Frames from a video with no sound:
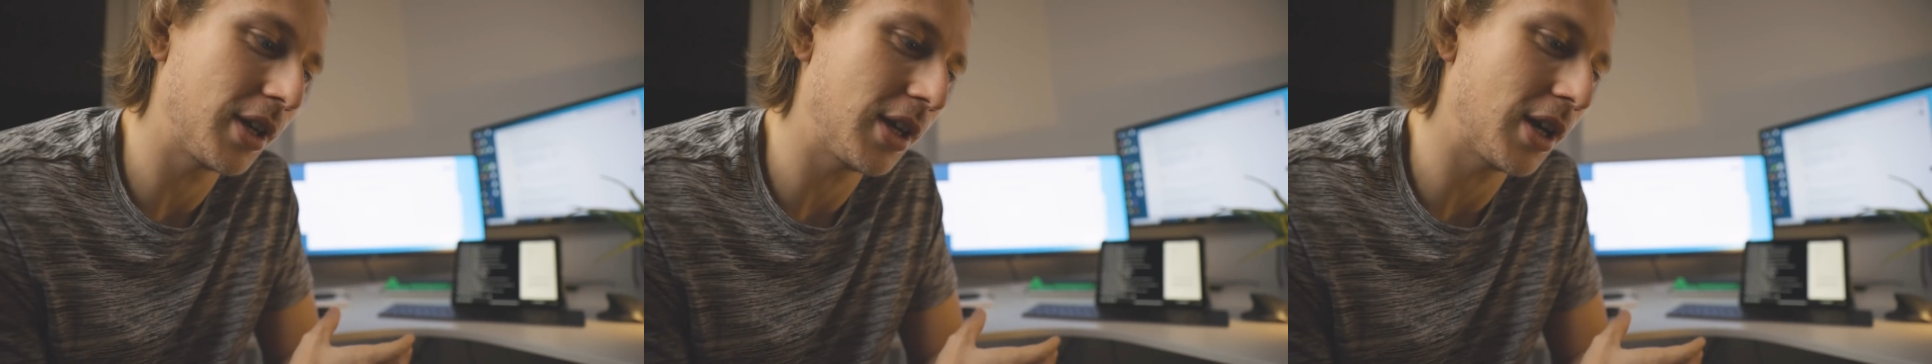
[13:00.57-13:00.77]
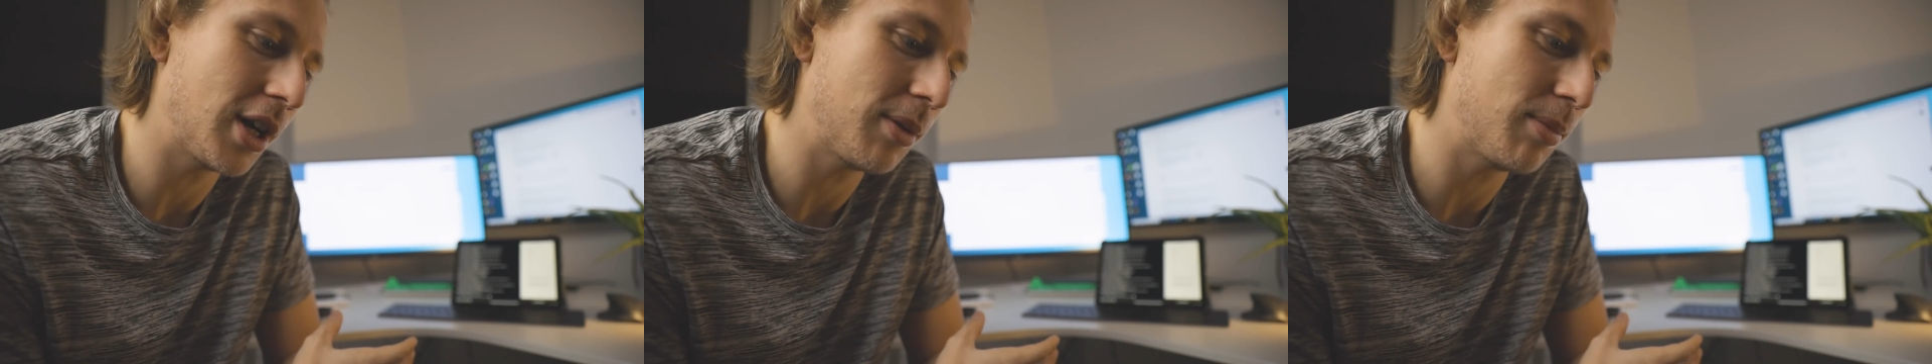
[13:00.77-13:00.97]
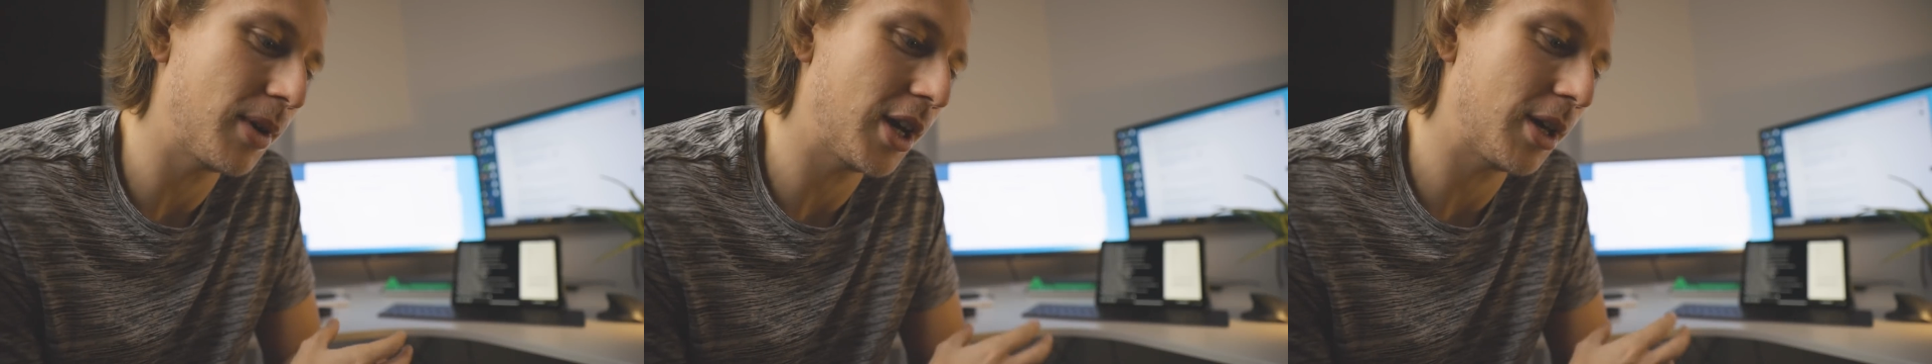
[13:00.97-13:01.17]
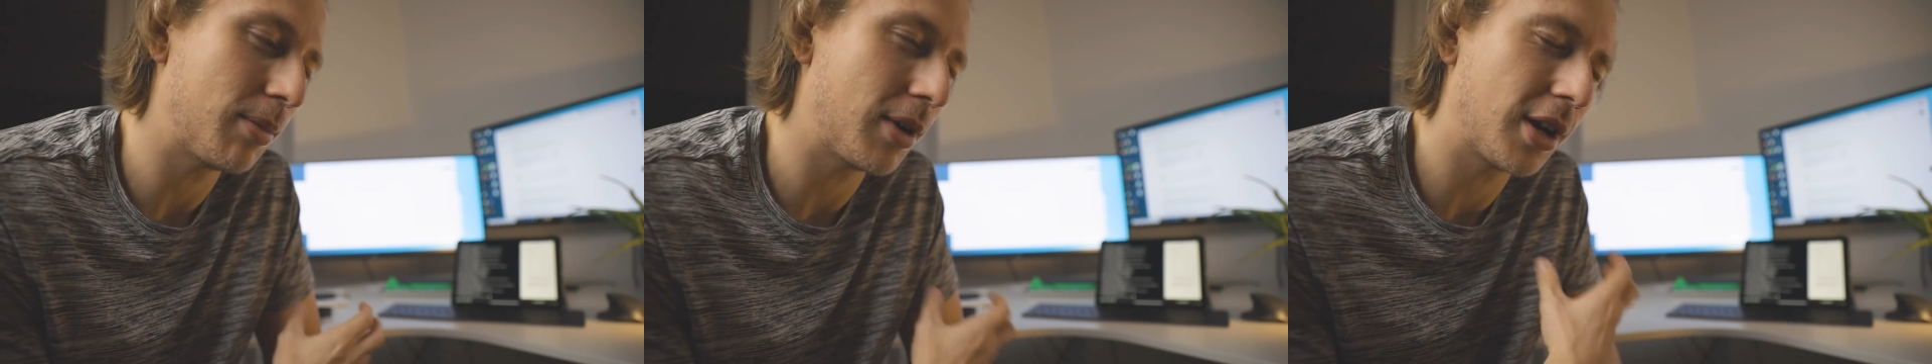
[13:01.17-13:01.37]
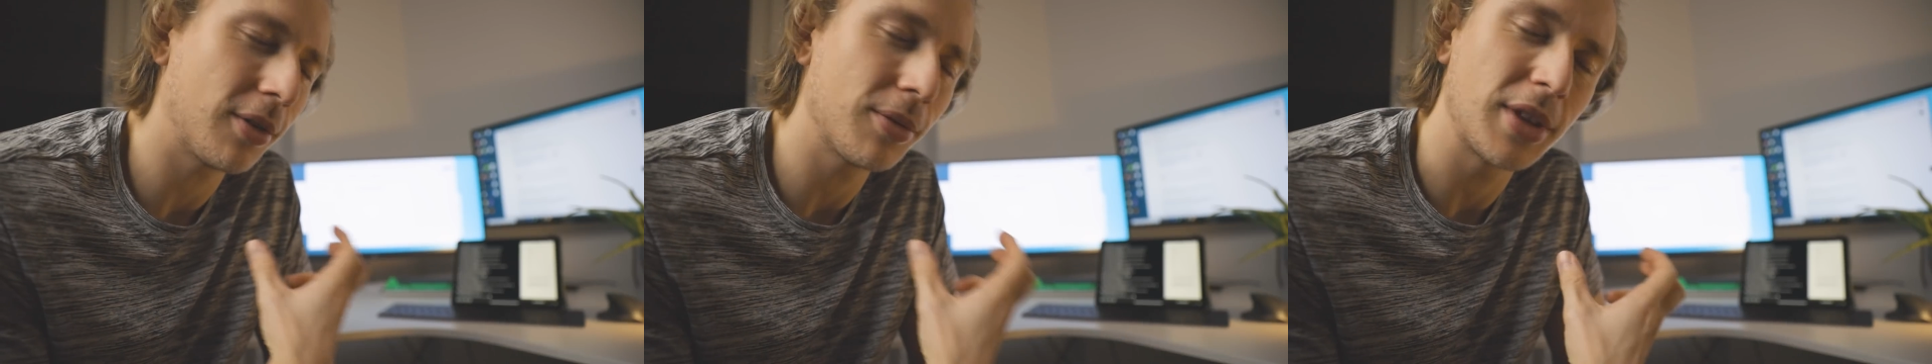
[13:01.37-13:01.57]
the iPad,
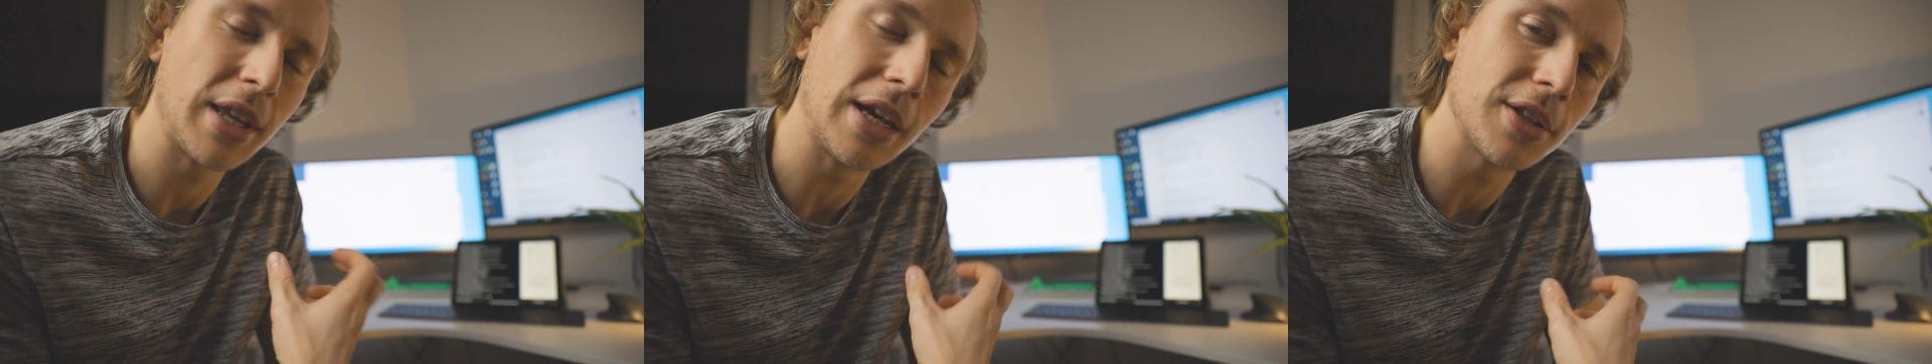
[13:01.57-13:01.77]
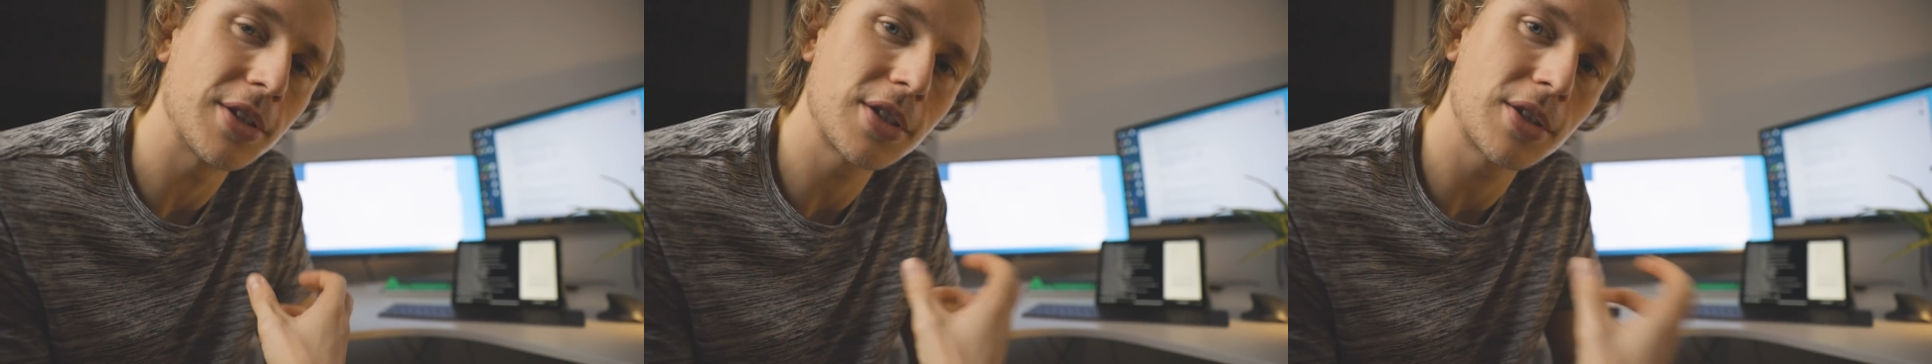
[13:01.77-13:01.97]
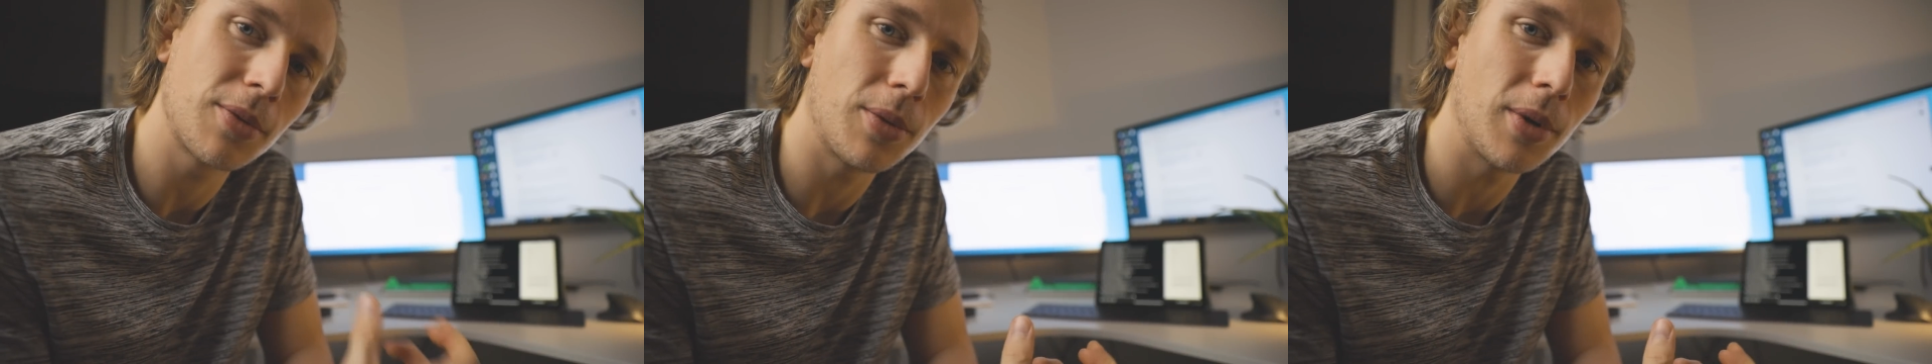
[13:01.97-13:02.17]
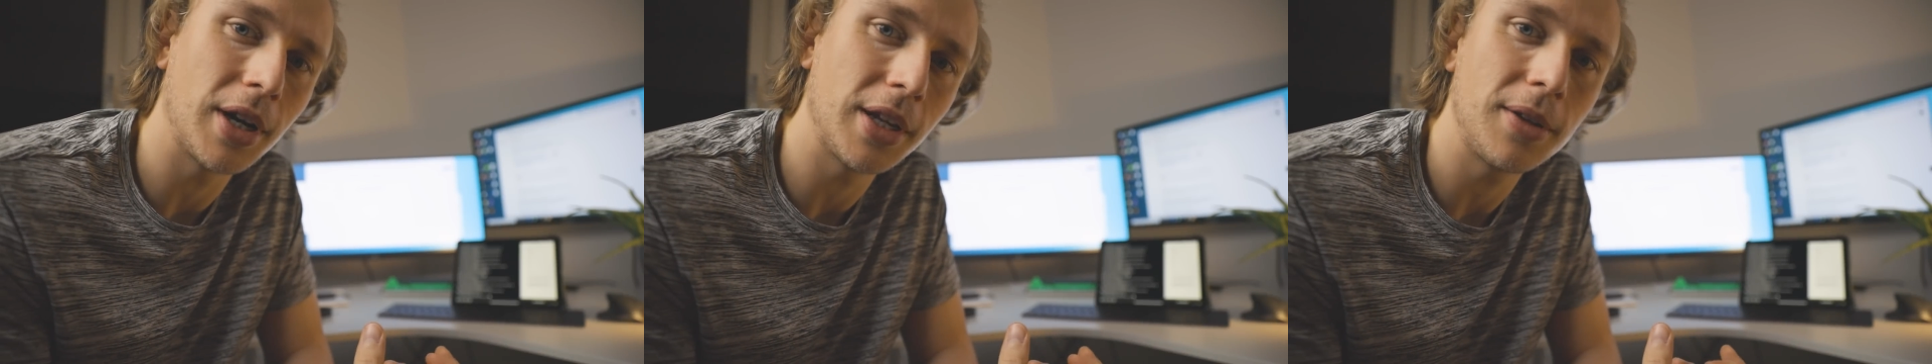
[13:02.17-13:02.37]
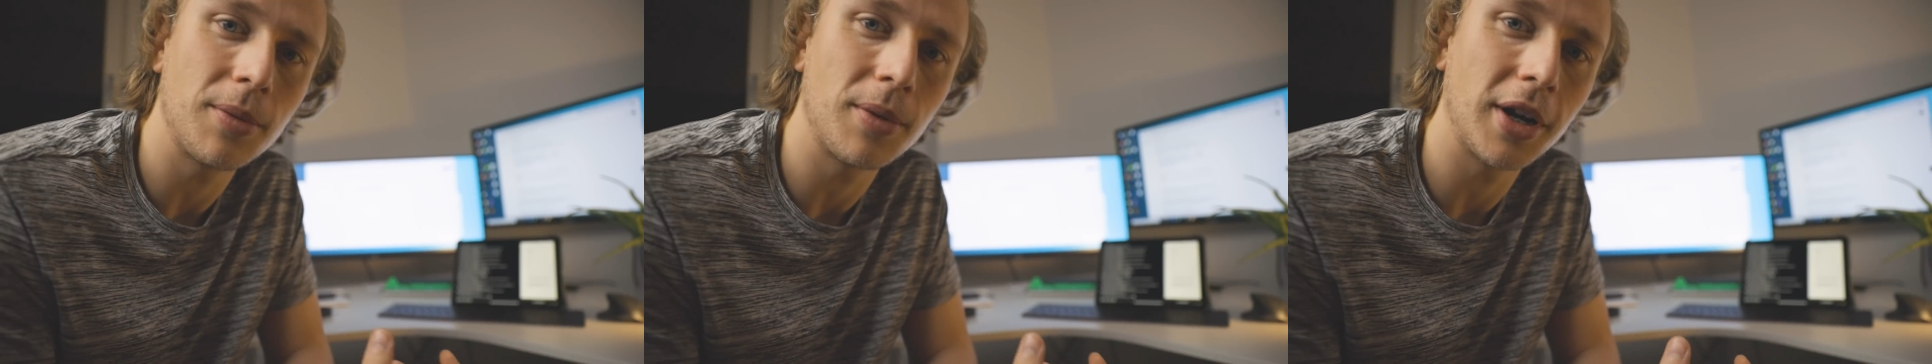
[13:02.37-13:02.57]
but I don't think it's
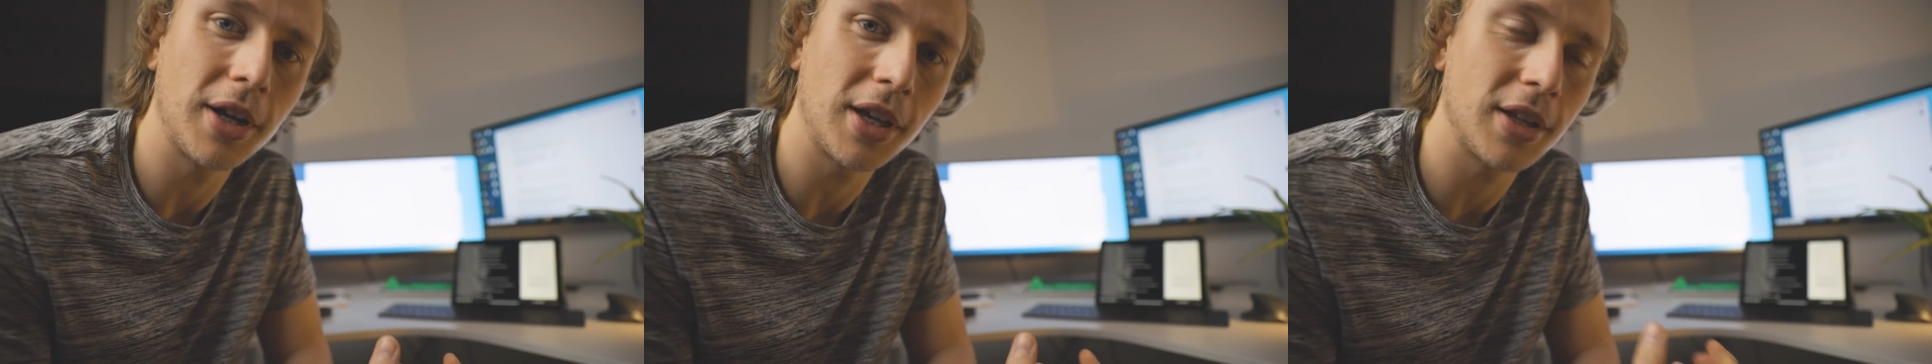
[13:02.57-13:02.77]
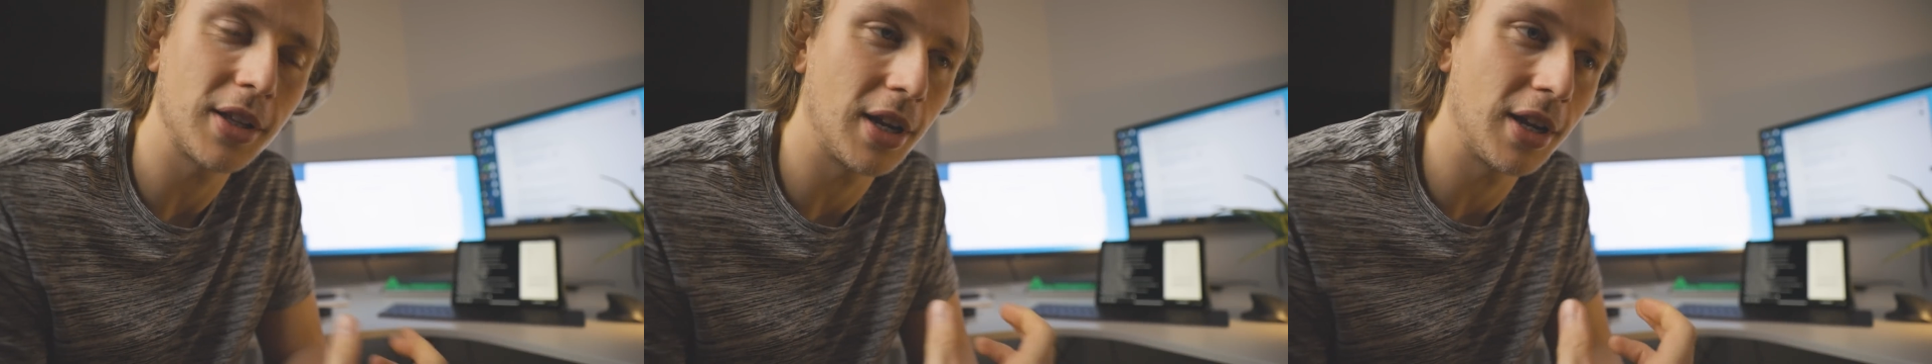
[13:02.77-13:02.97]
quite running it.